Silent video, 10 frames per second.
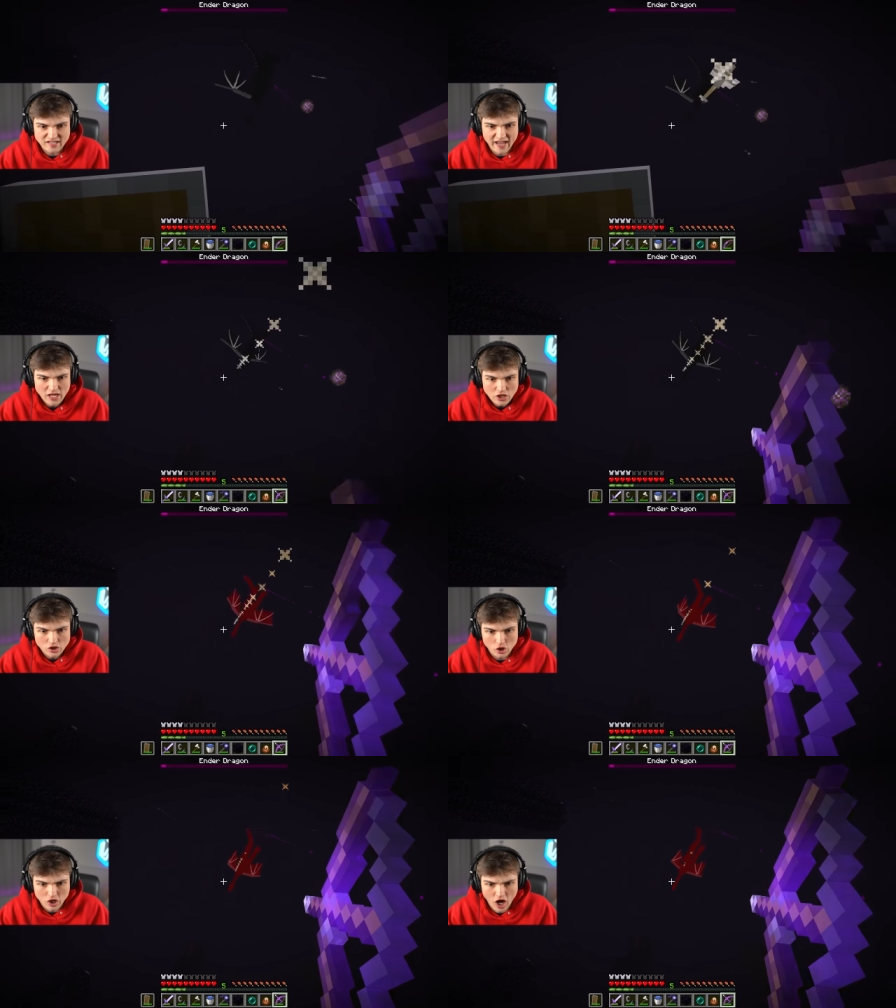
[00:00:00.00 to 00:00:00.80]
Come it. On.
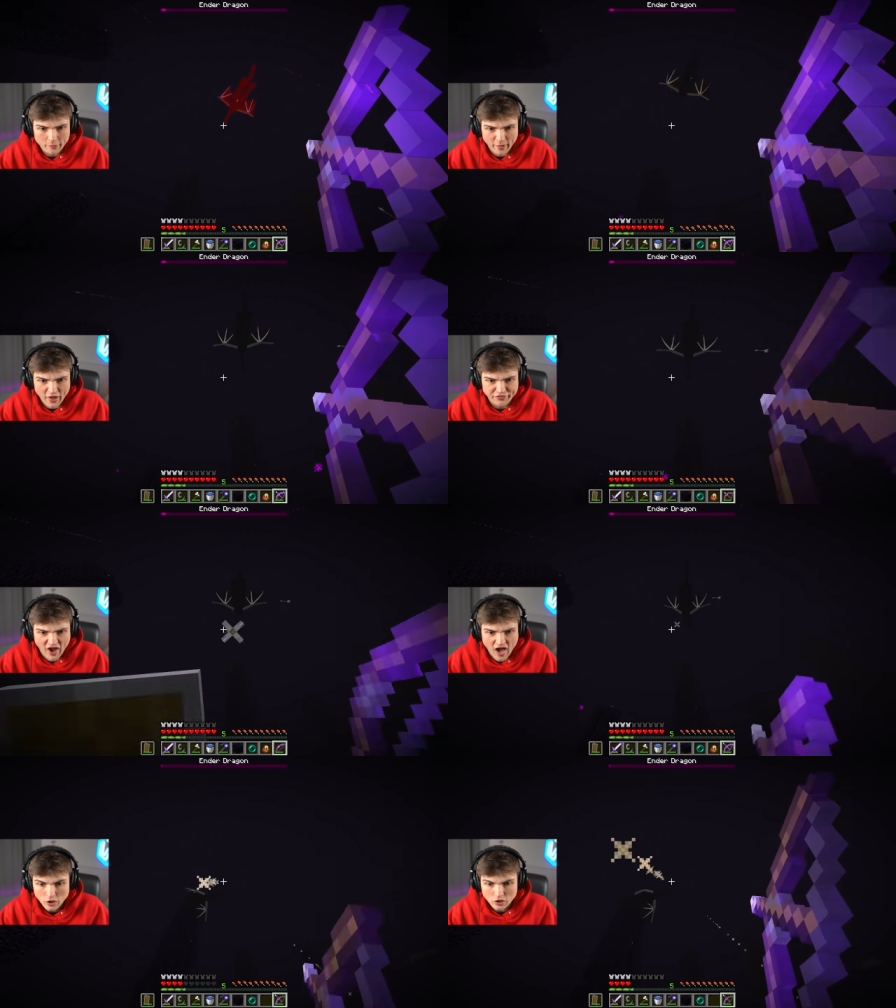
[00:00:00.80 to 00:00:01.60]
You're gone,
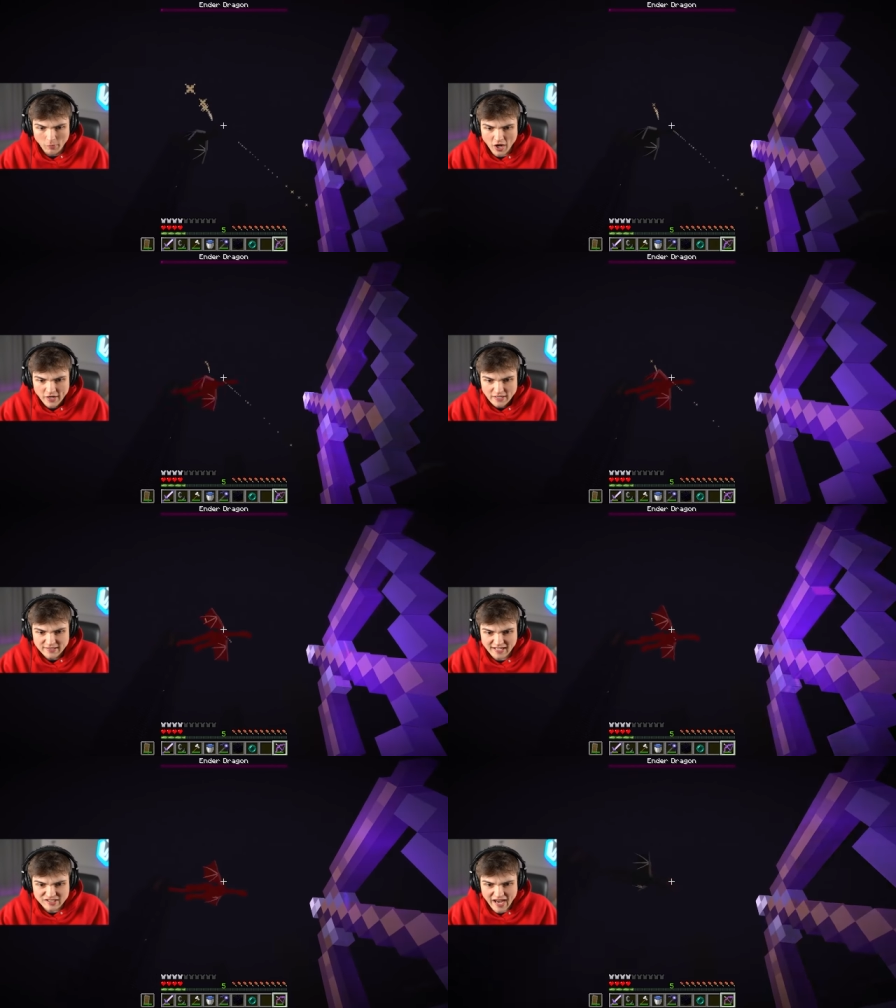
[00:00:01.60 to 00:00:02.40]
Bertha. Come on.
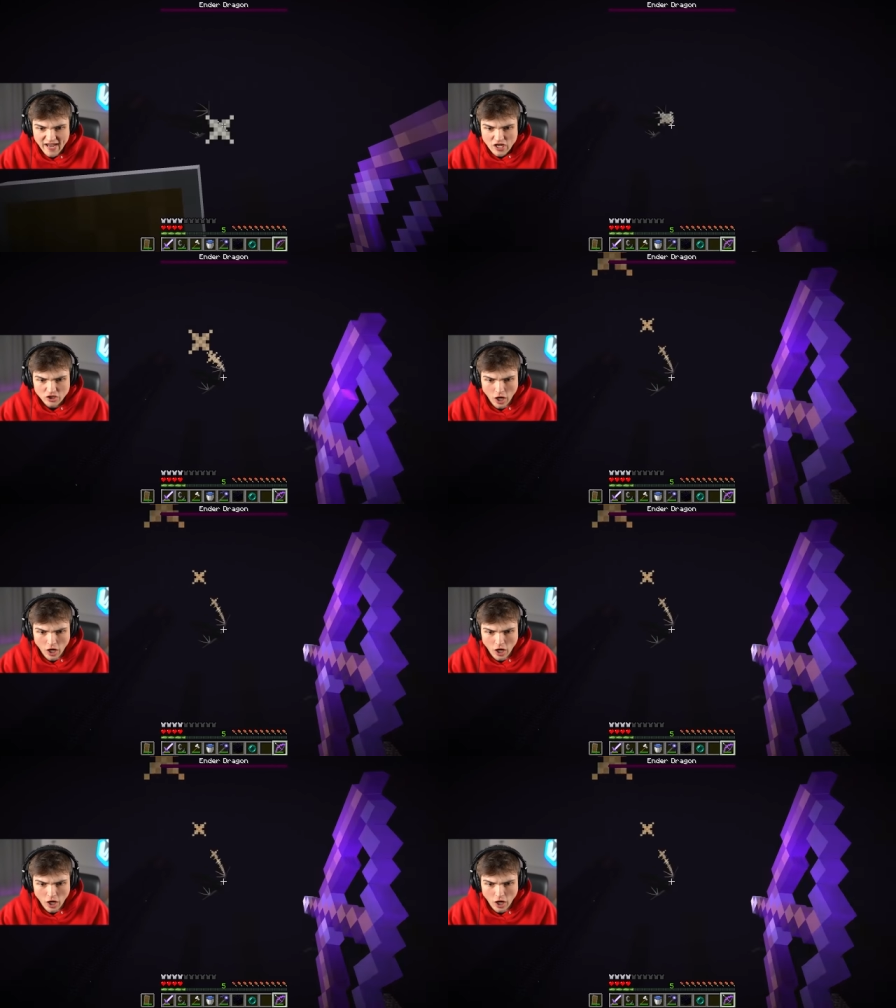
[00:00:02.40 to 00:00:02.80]
That's it.